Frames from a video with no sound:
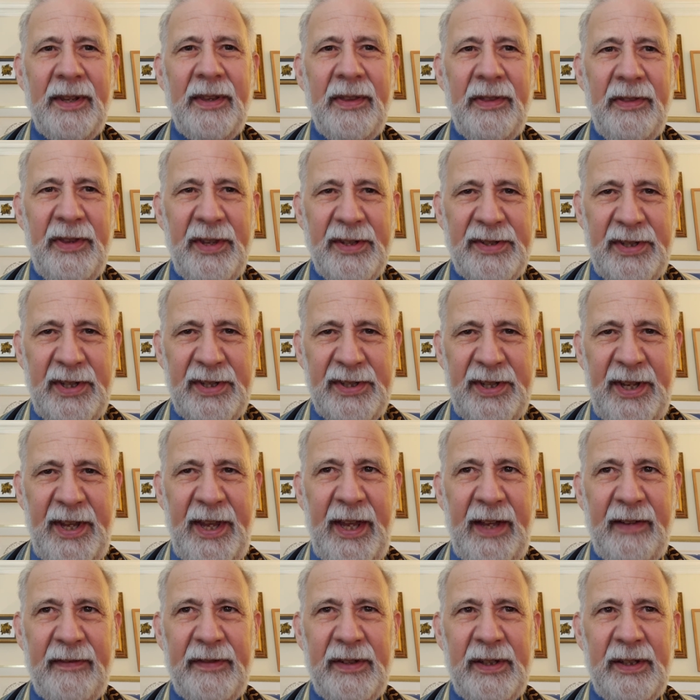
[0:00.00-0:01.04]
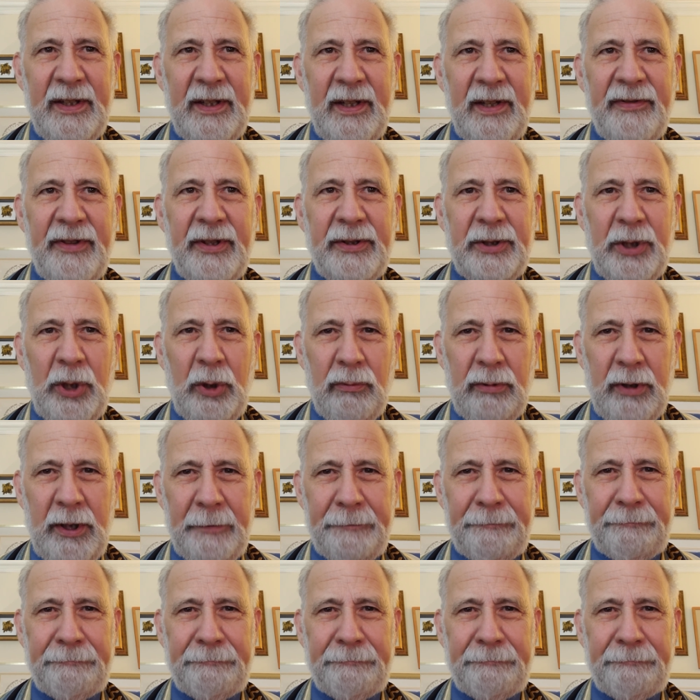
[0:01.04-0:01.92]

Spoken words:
This is half the Torah.